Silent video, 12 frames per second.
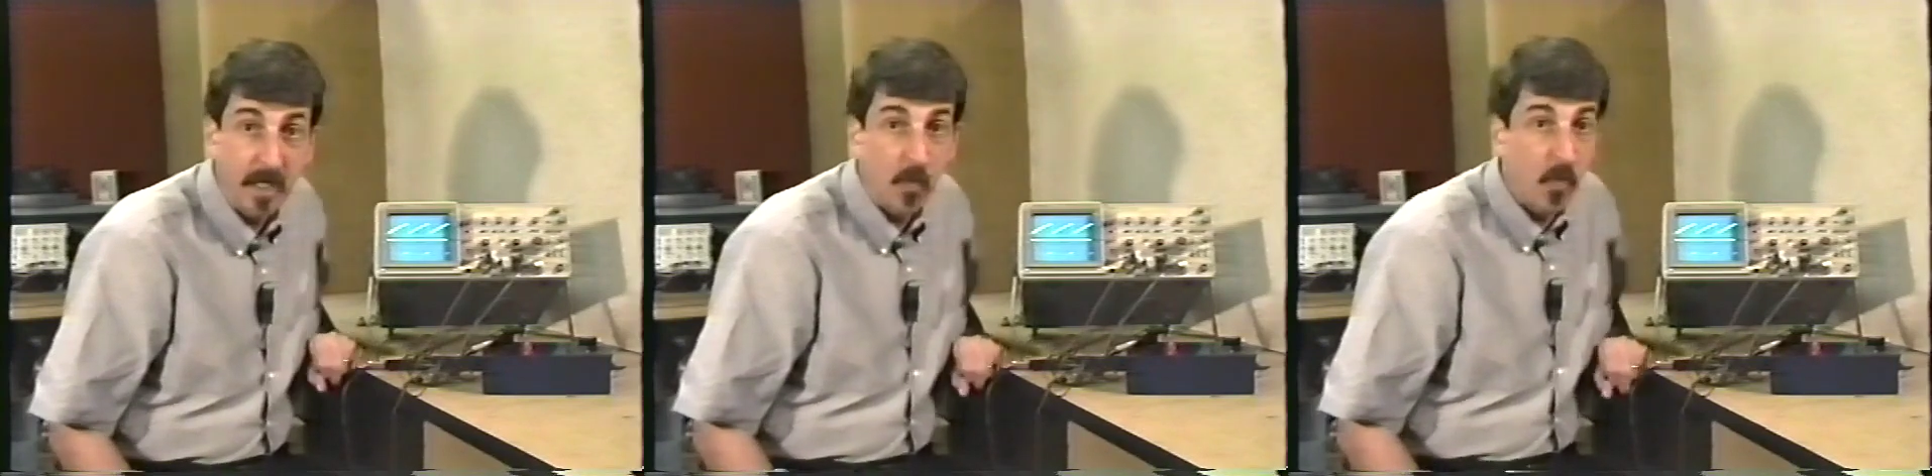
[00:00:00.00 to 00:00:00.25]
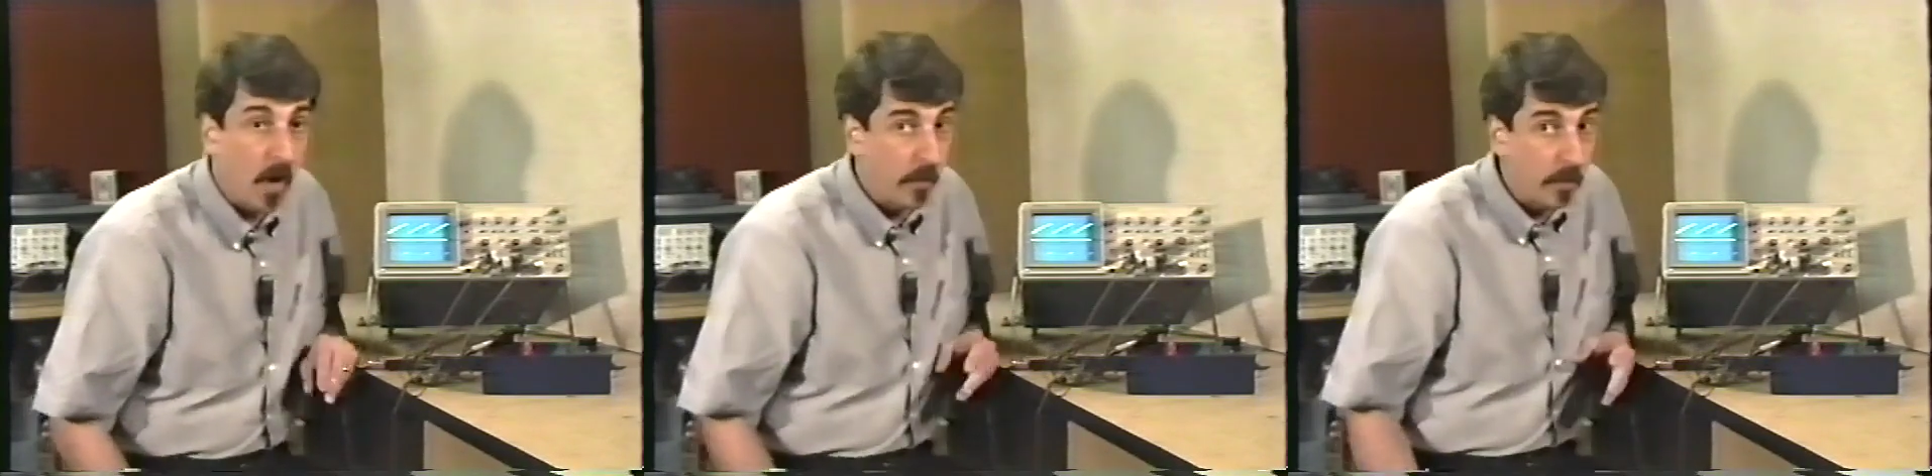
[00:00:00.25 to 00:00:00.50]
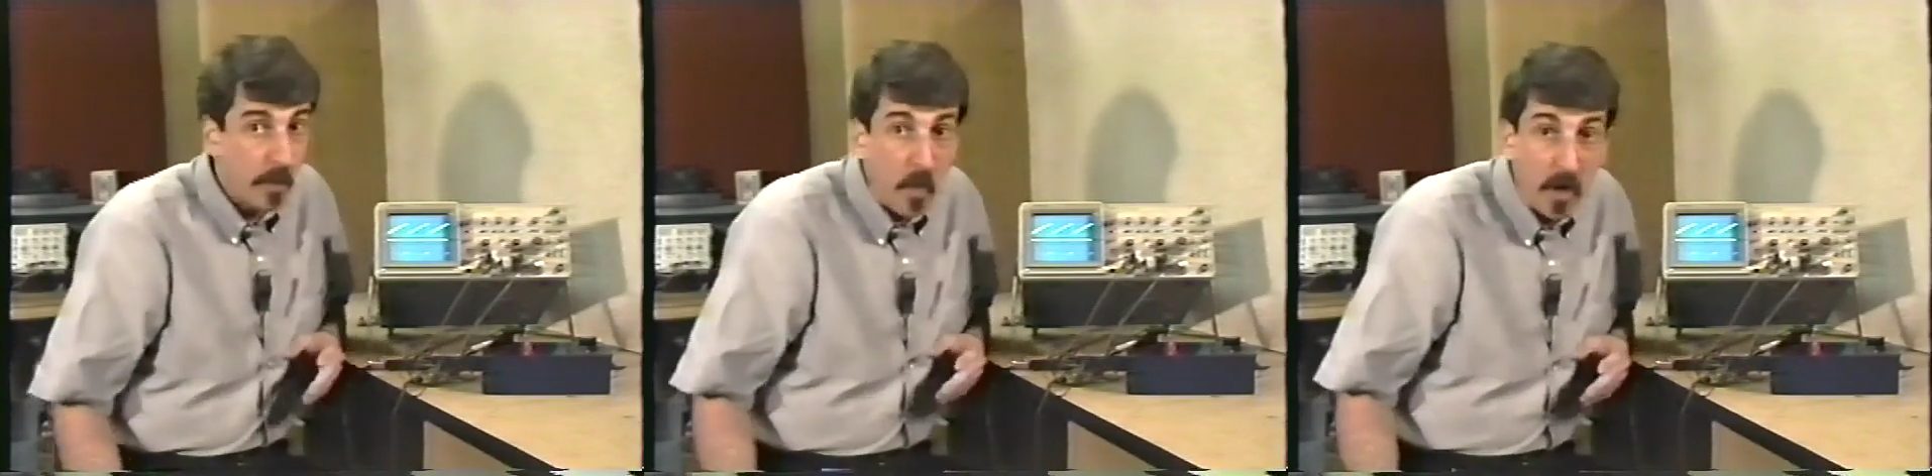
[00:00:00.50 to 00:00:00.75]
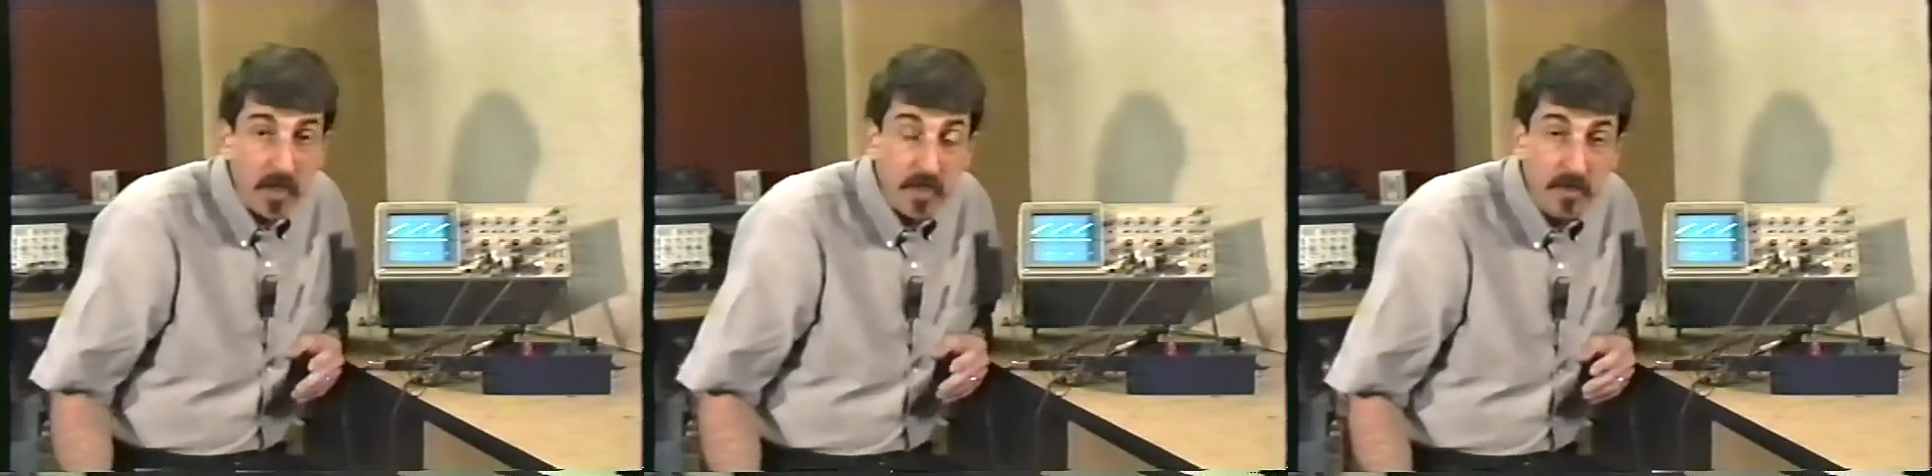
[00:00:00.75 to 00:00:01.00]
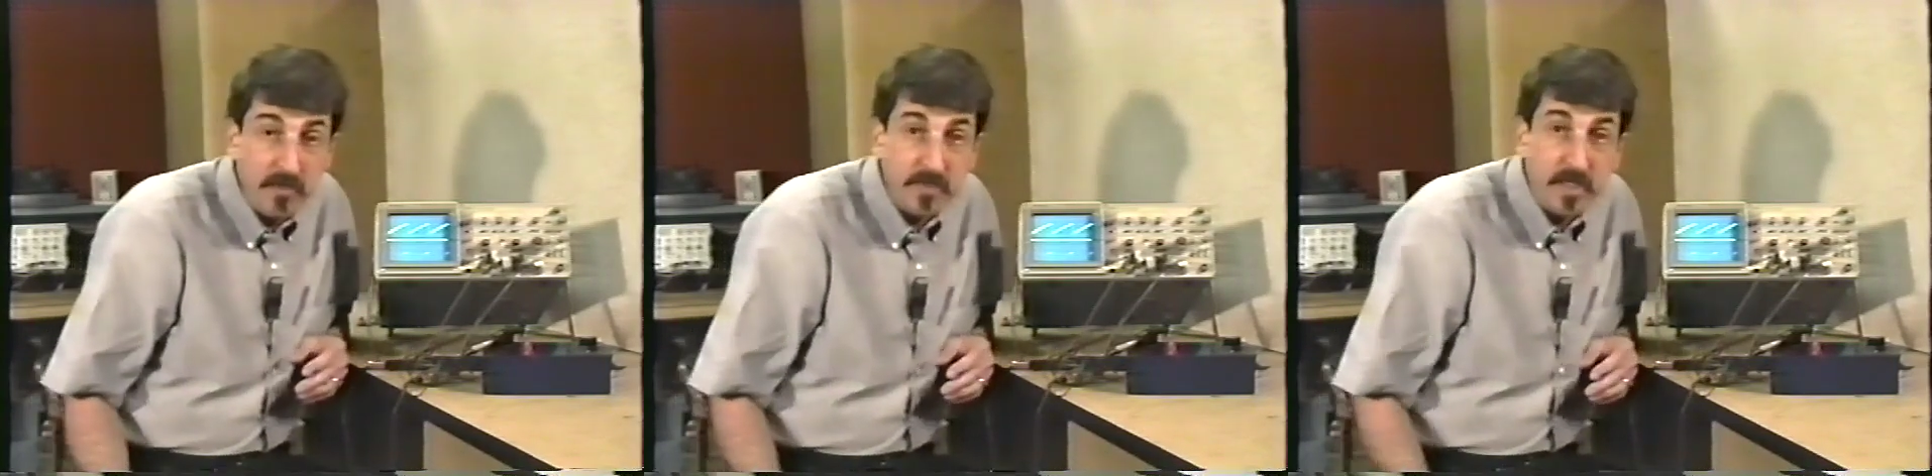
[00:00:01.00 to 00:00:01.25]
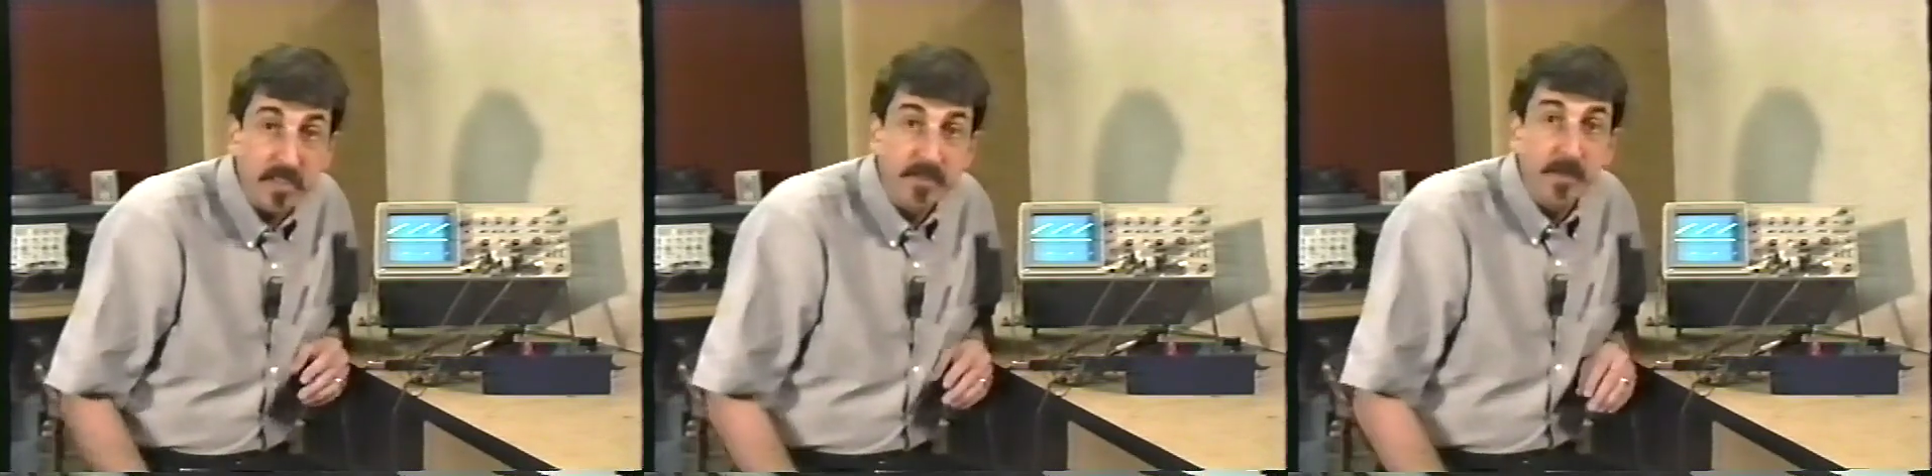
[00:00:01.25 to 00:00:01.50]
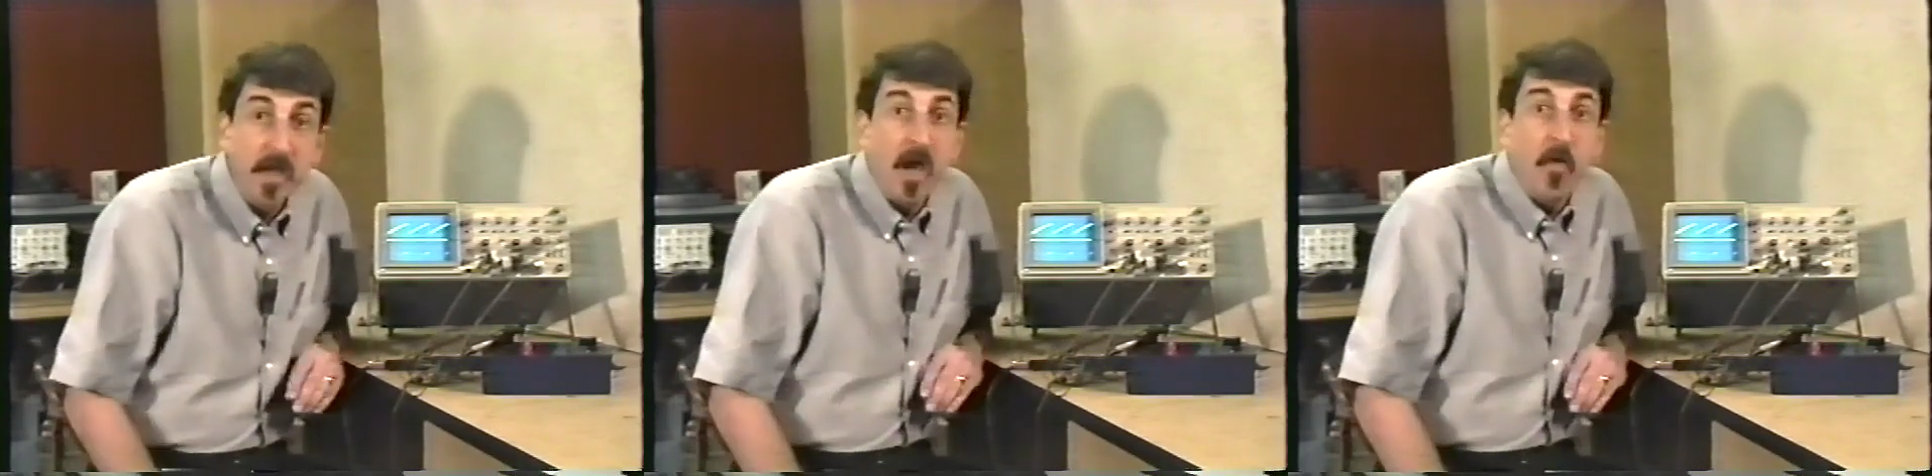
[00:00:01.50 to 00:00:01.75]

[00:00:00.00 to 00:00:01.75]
Where would we want to use this?